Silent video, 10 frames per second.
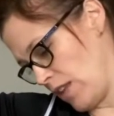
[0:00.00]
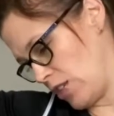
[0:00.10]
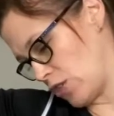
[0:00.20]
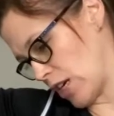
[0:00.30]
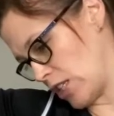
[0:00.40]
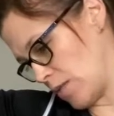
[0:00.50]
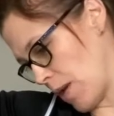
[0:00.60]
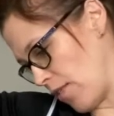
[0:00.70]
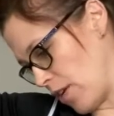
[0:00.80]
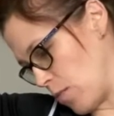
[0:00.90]
these stretches
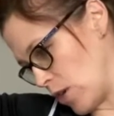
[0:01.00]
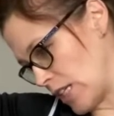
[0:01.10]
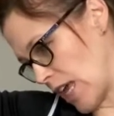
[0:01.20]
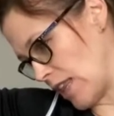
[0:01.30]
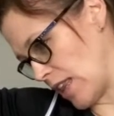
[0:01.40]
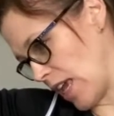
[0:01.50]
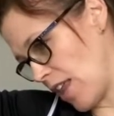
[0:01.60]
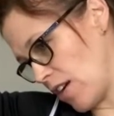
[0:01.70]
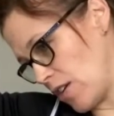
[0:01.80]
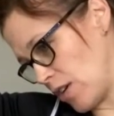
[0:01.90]
might feel more tight than the
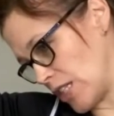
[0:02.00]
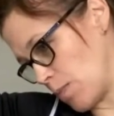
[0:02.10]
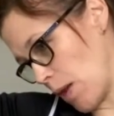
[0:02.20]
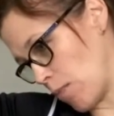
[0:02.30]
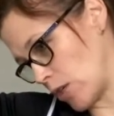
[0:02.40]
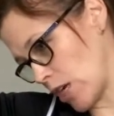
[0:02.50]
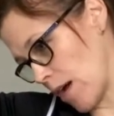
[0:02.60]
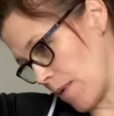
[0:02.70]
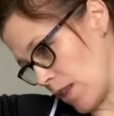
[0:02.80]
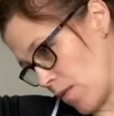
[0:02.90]
other. You can spend more
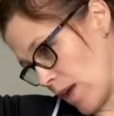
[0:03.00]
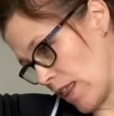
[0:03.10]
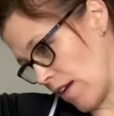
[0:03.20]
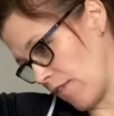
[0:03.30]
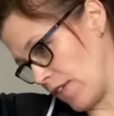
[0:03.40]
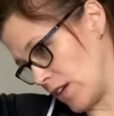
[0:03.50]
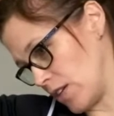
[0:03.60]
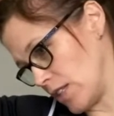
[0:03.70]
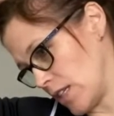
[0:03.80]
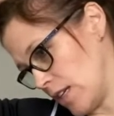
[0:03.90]
time on the one that
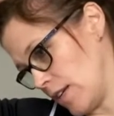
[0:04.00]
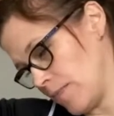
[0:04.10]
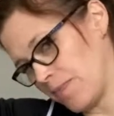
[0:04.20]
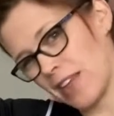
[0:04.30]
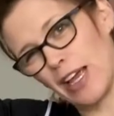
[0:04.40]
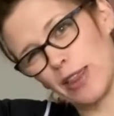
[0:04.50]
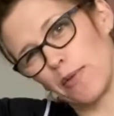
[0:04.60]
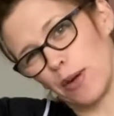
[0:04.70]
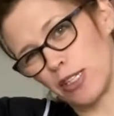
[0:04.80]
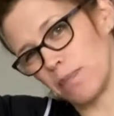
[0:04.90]
feels like the
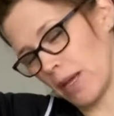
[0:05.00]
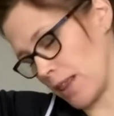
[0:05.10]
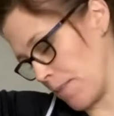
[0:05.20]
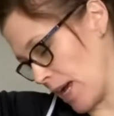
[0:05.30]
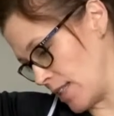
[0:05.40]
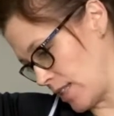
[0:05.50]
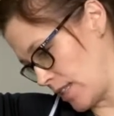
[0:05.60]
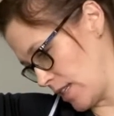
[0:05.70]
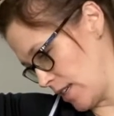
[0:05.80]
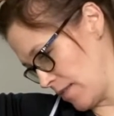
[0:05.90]
worst but the best.